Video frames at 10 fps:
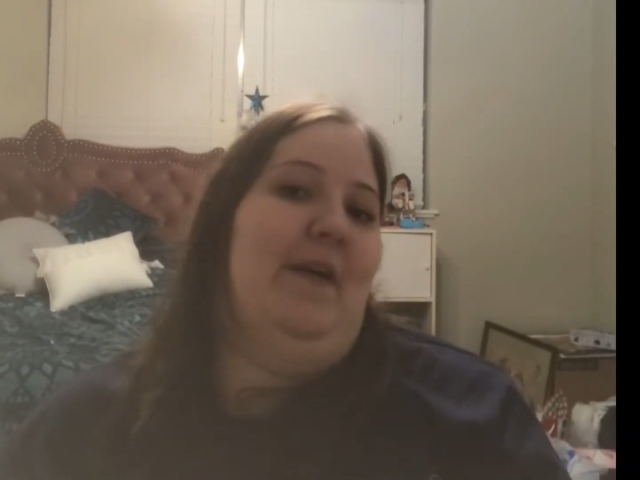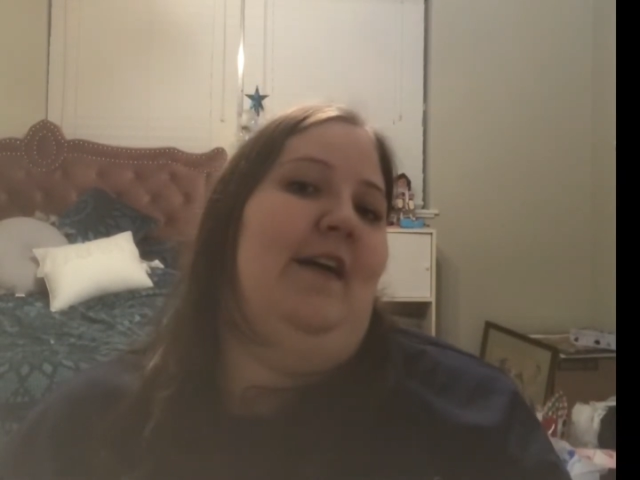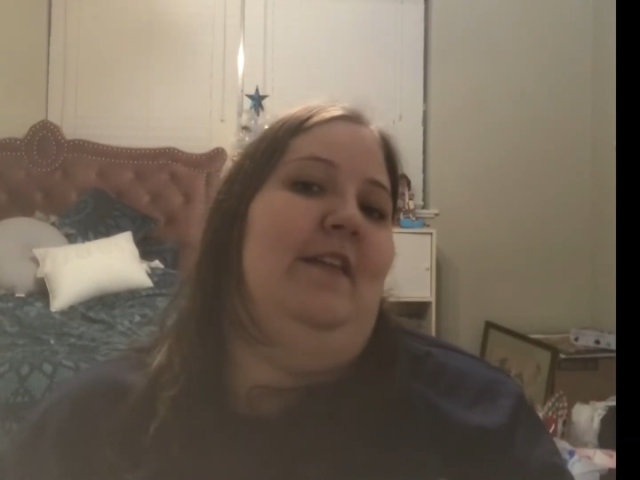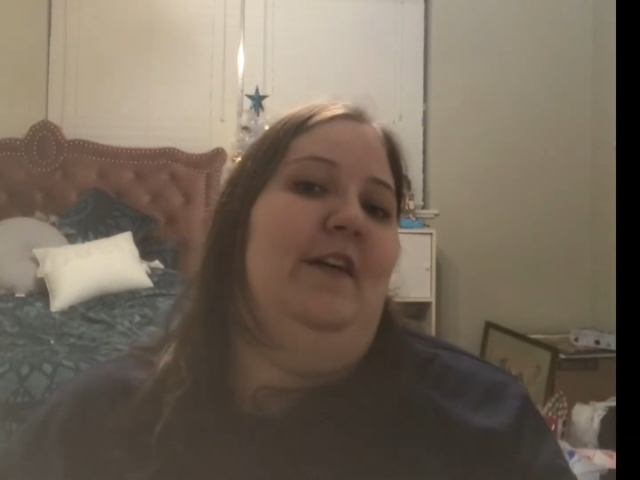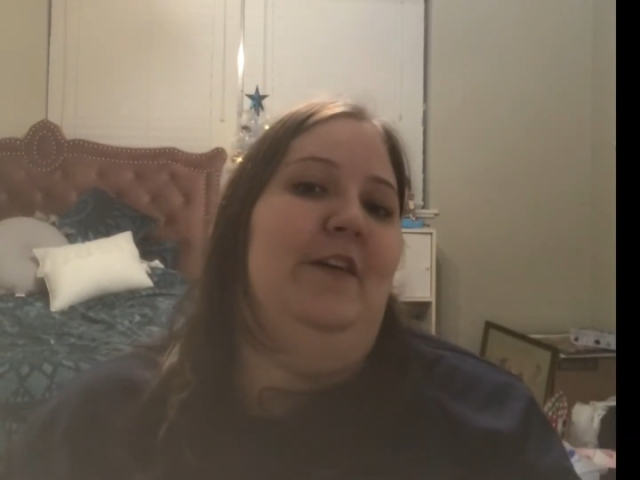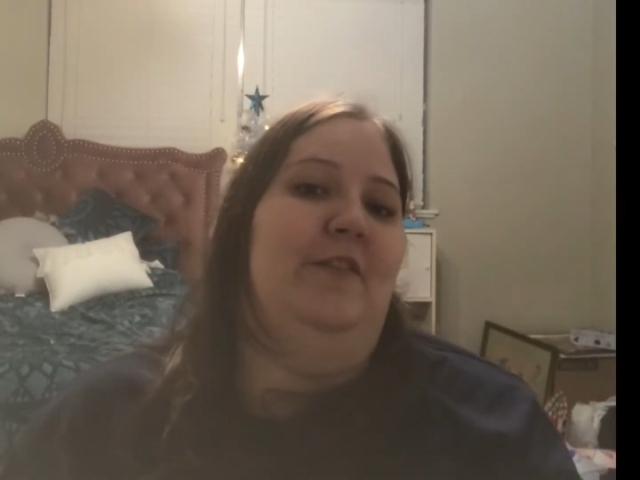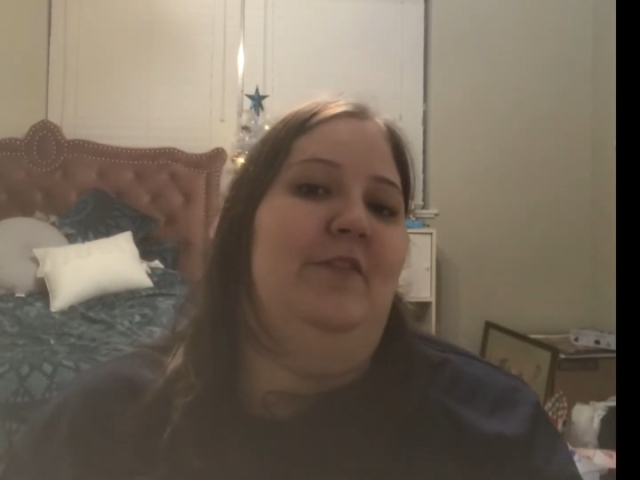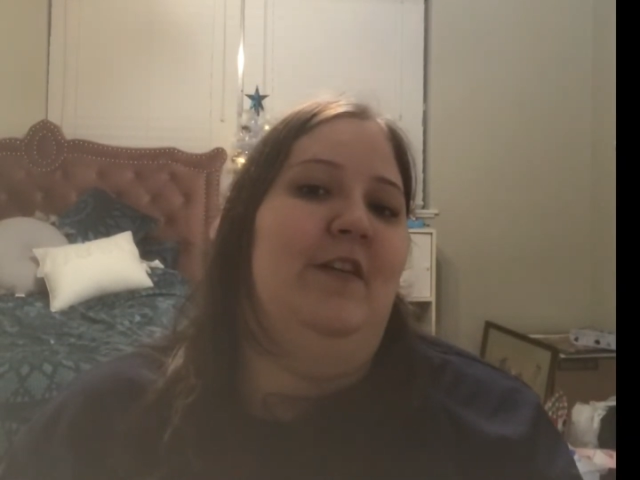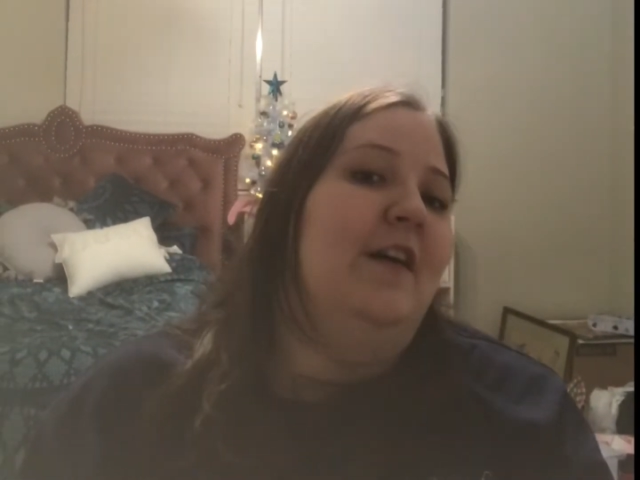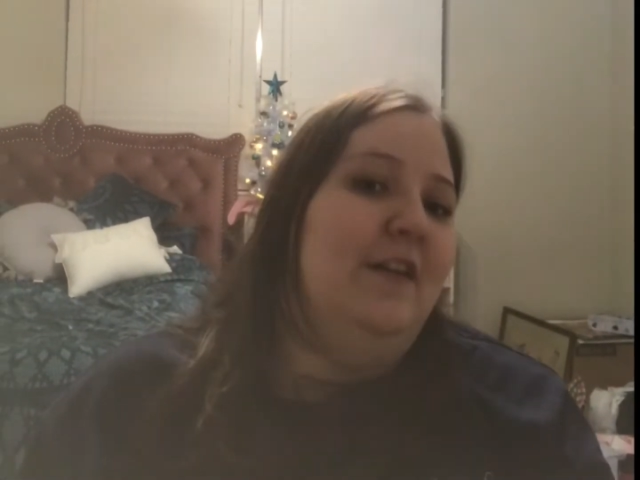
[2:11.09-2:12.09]
I love
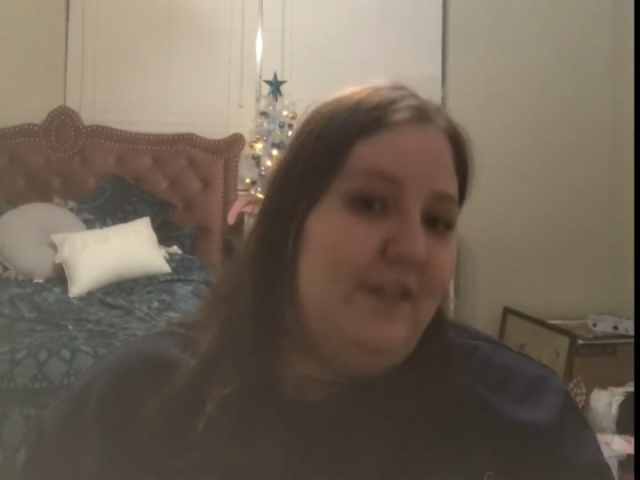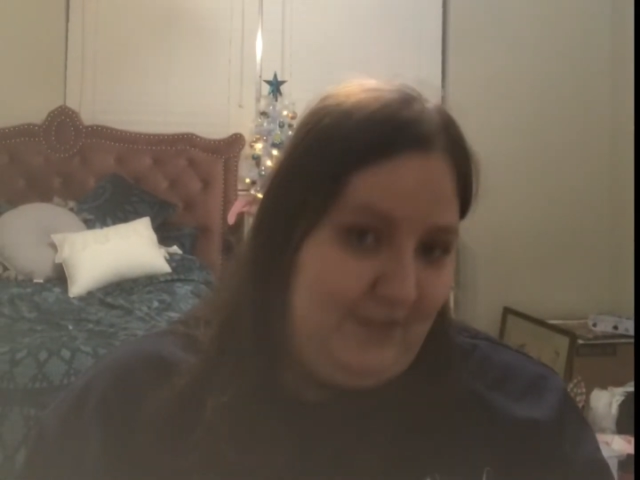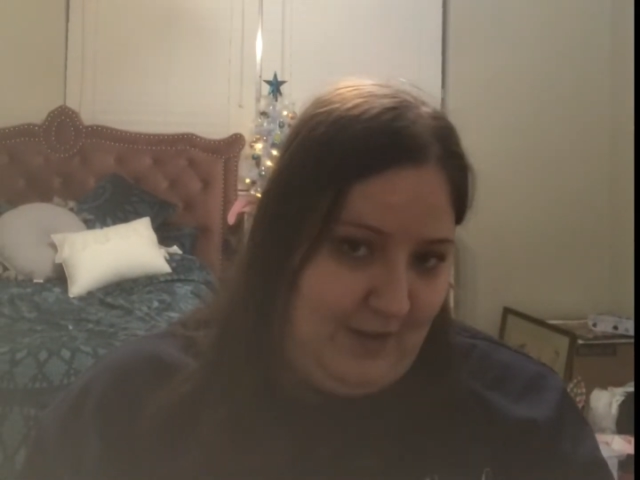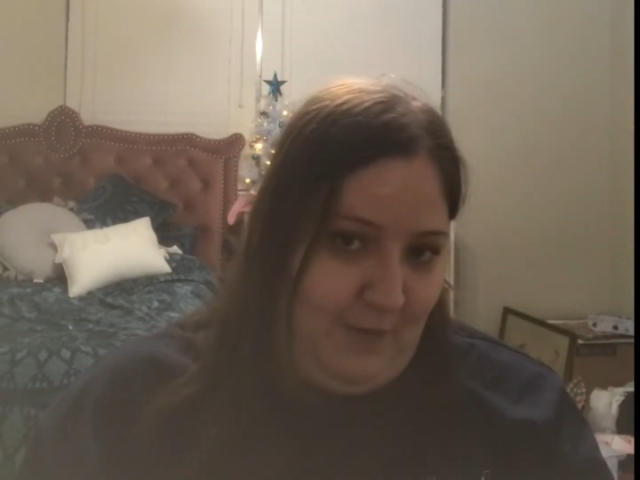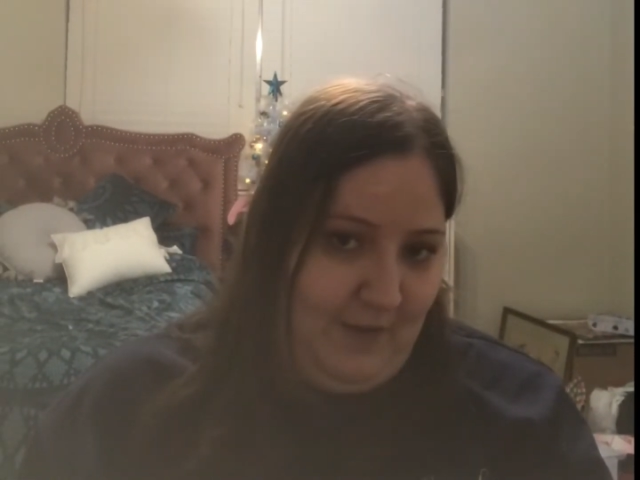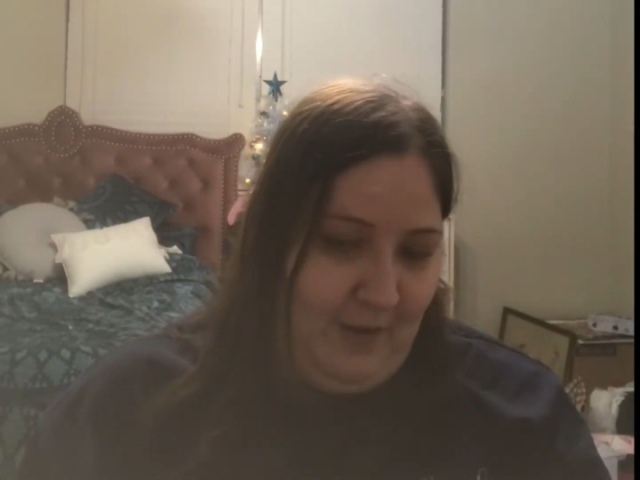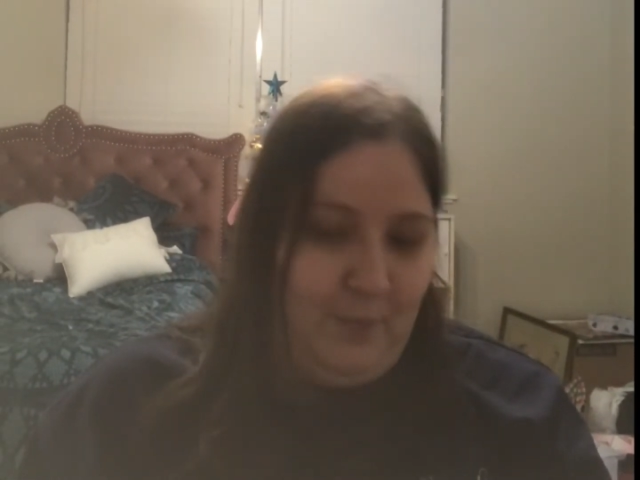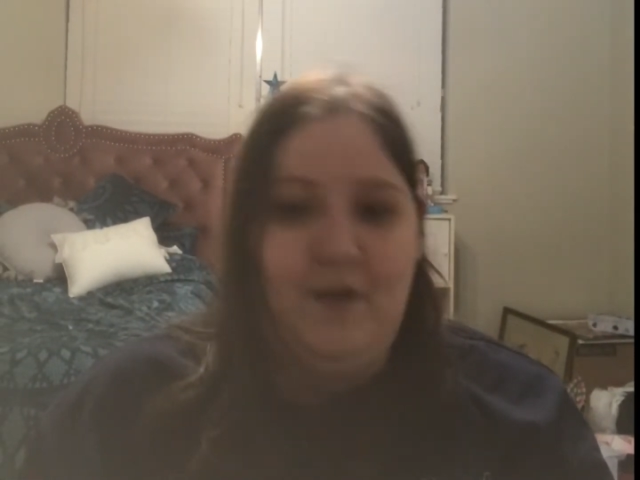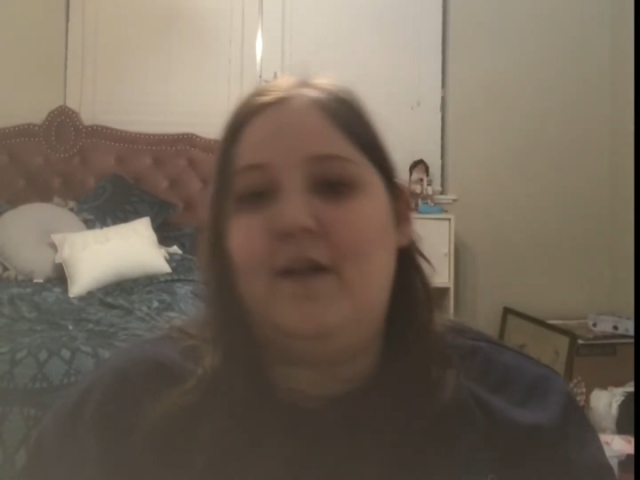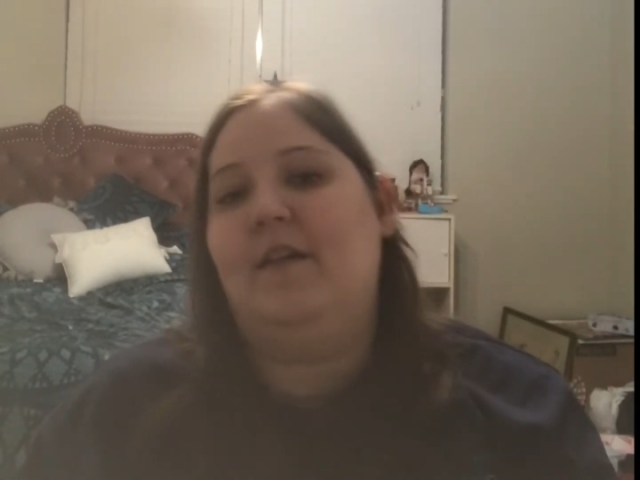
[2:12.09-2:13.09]
going on
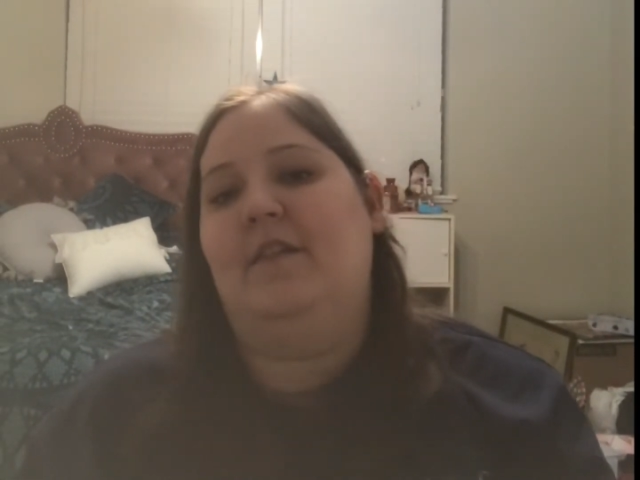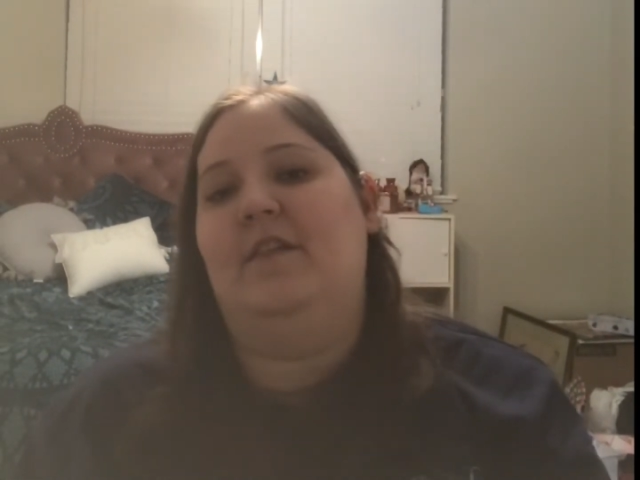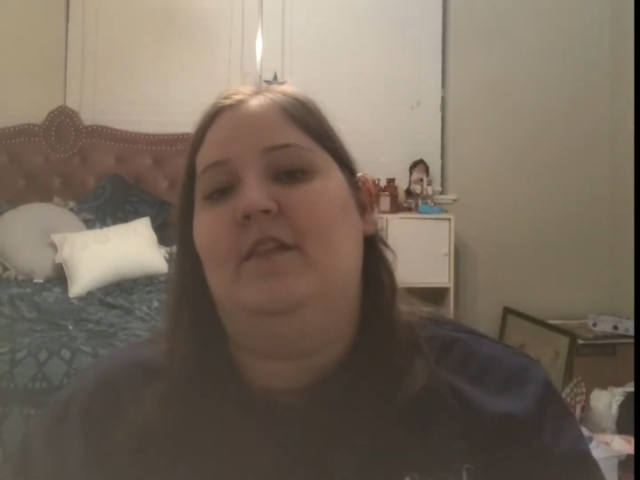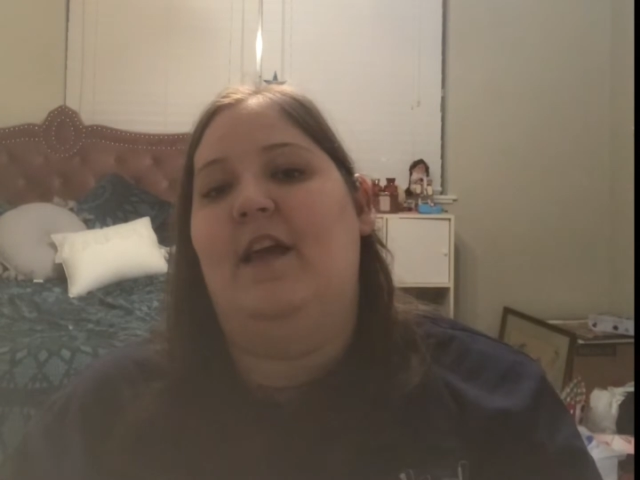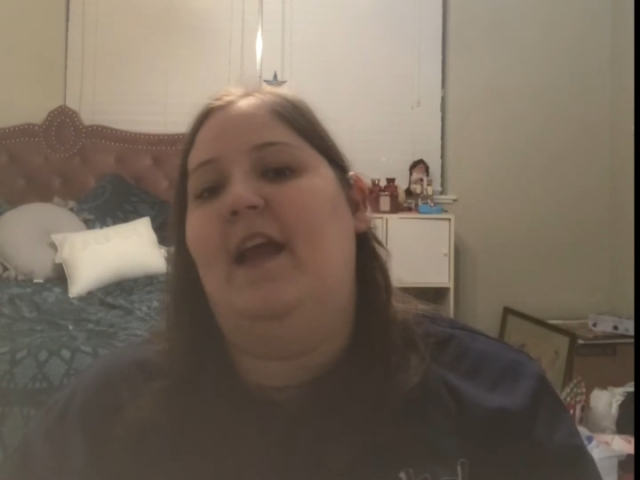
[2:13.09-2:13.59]
walks,